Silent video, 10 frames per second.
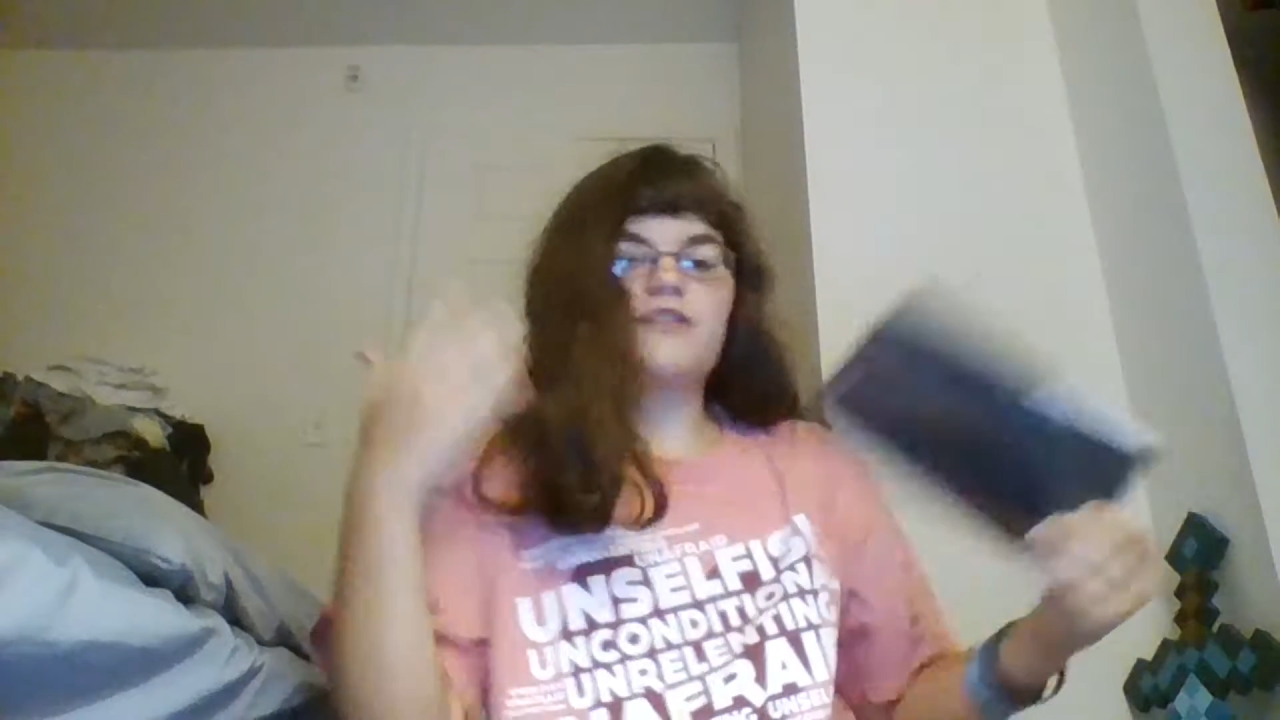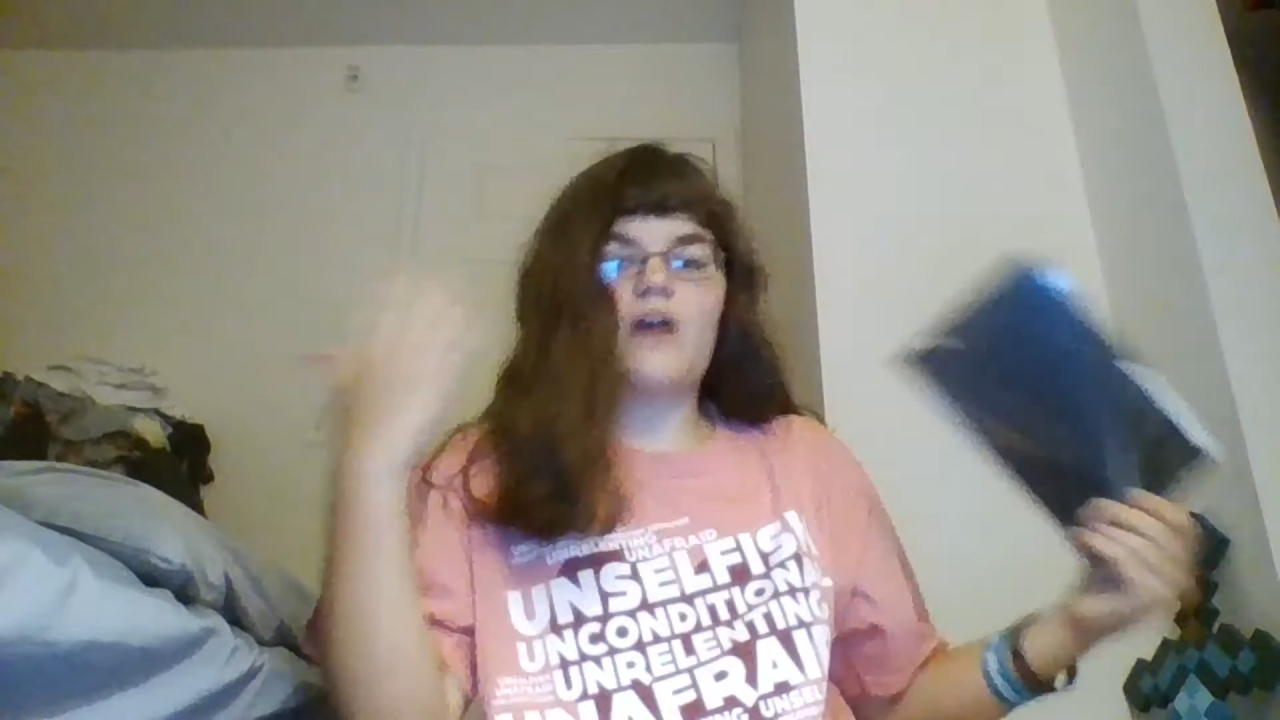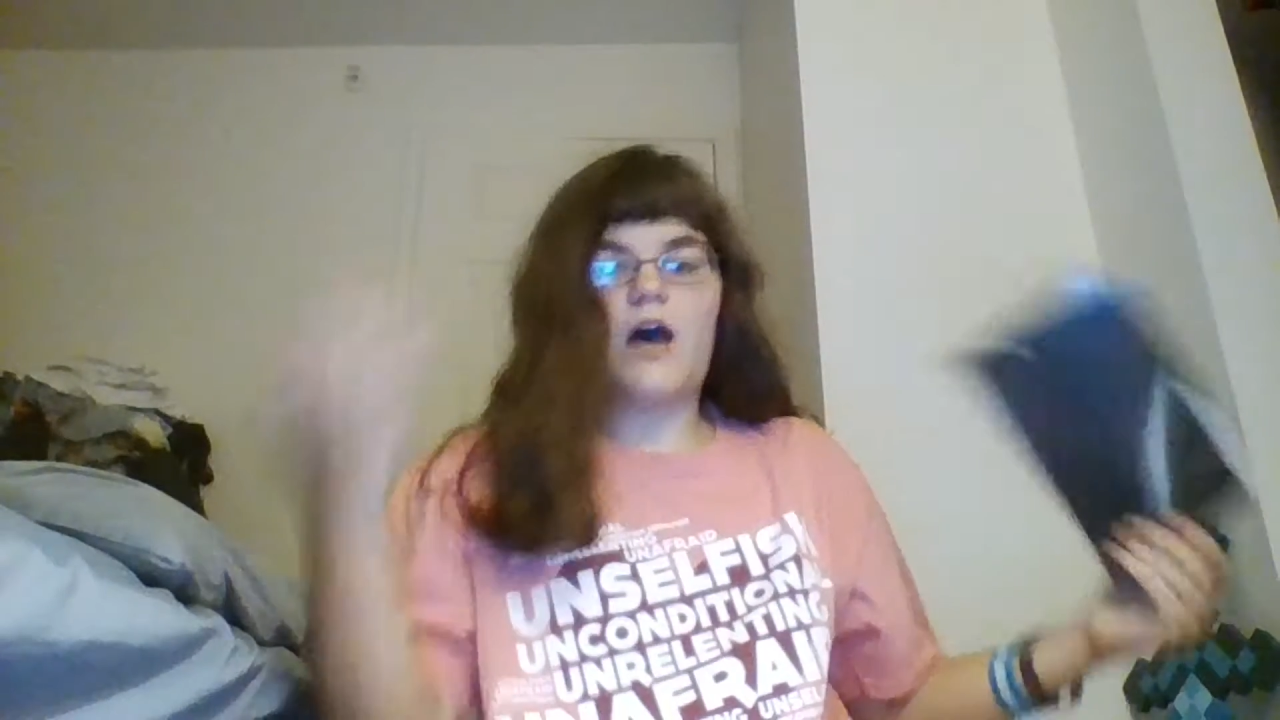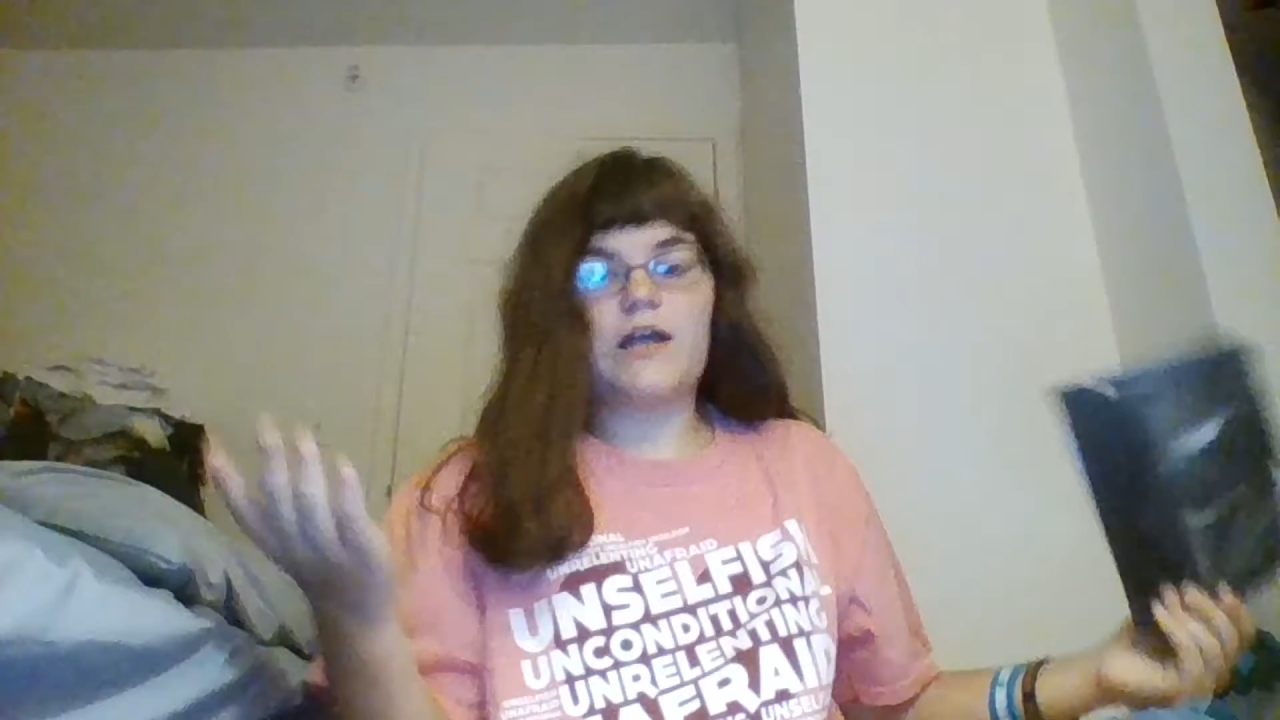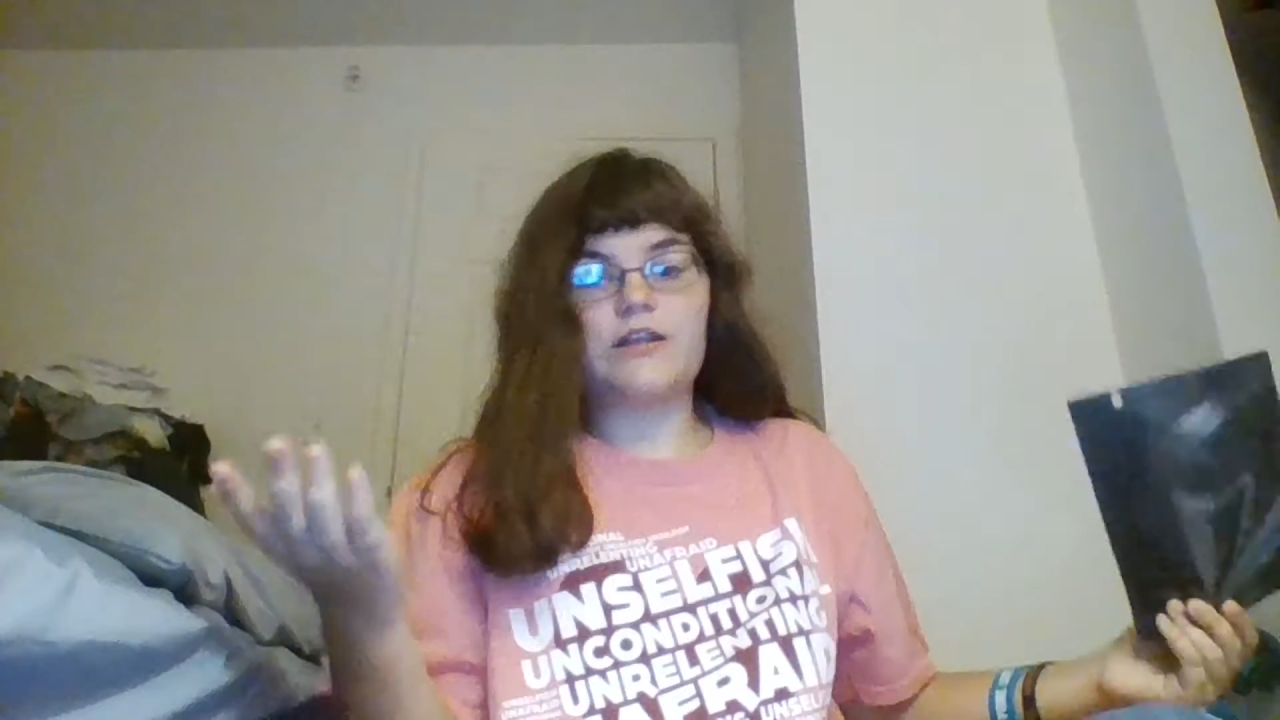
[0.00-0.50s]
a
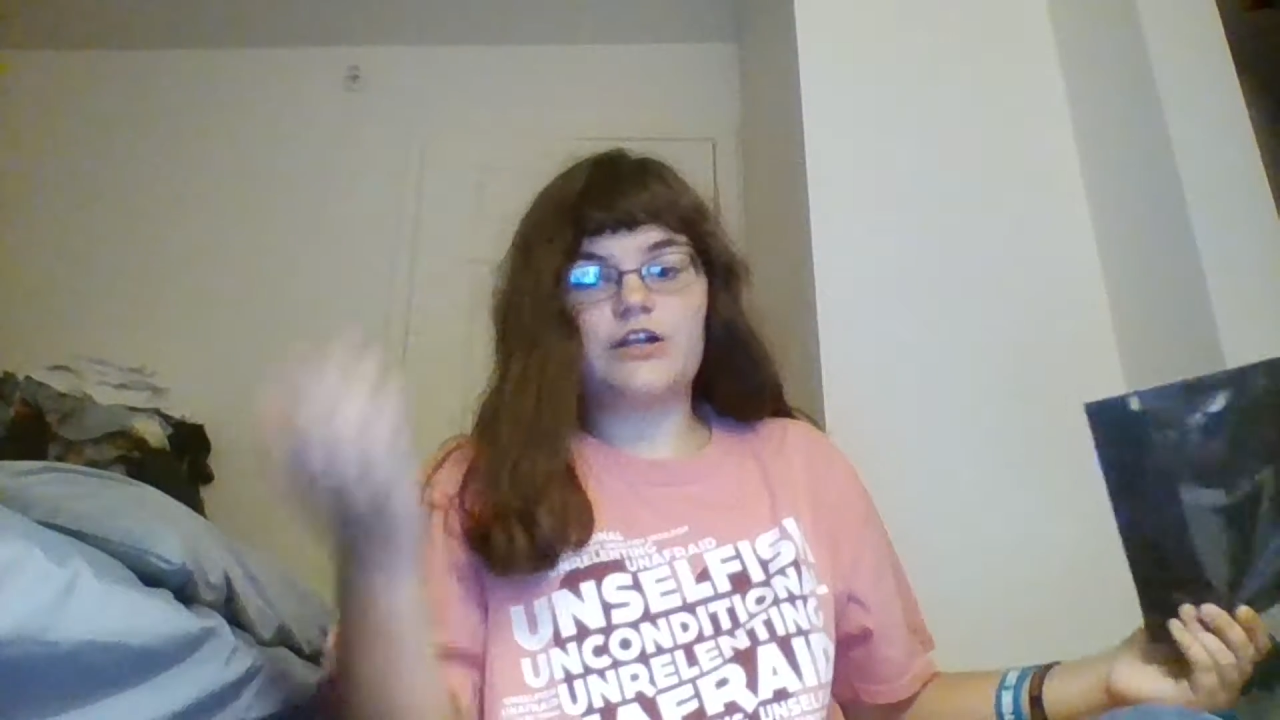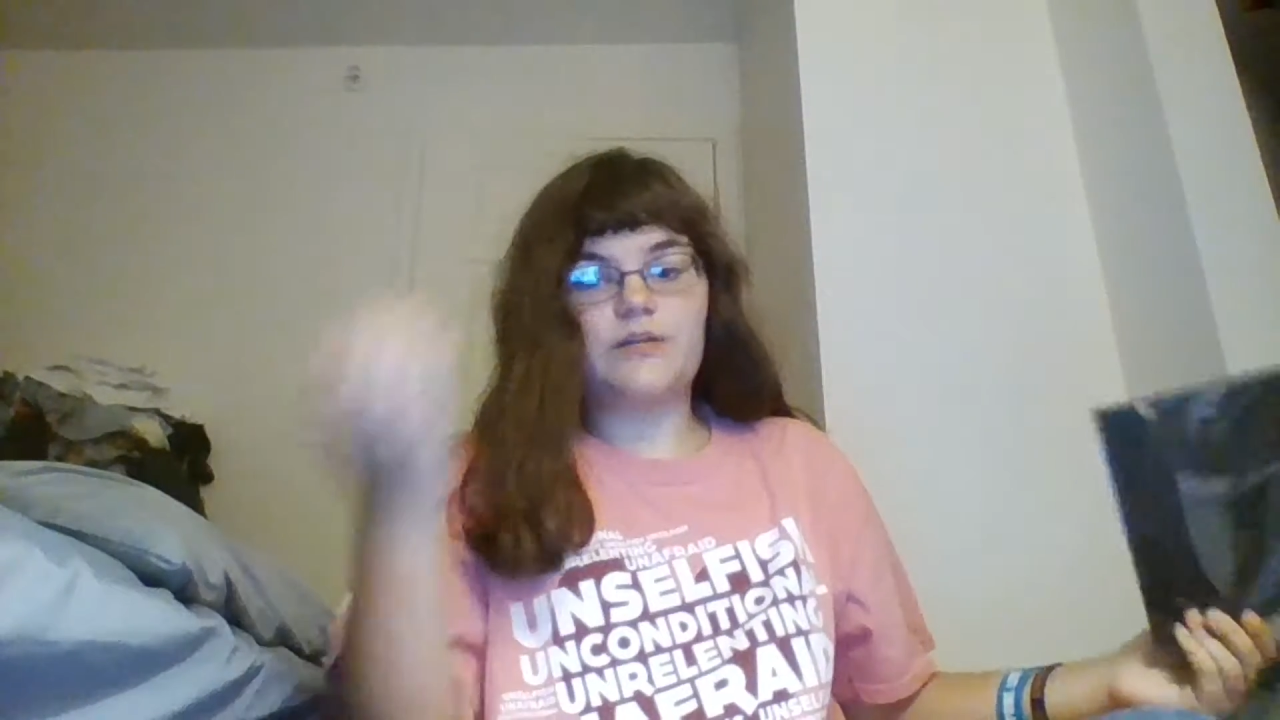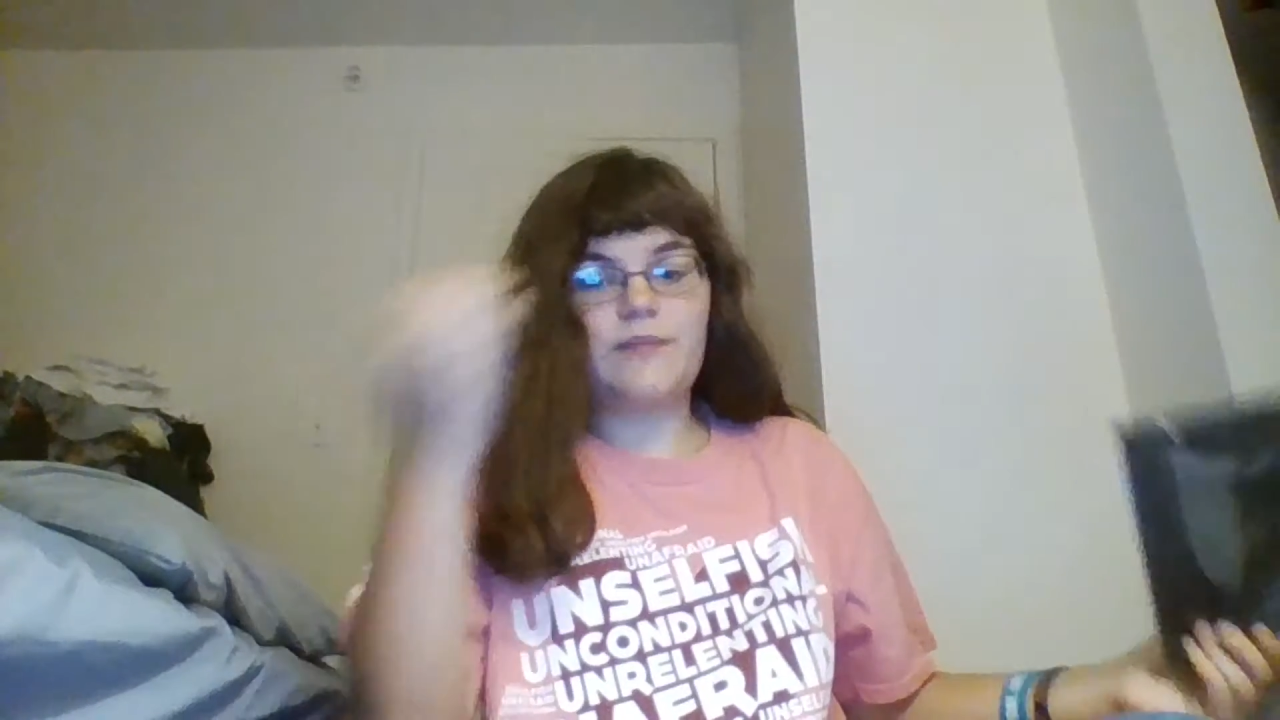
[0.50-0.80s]
toddler,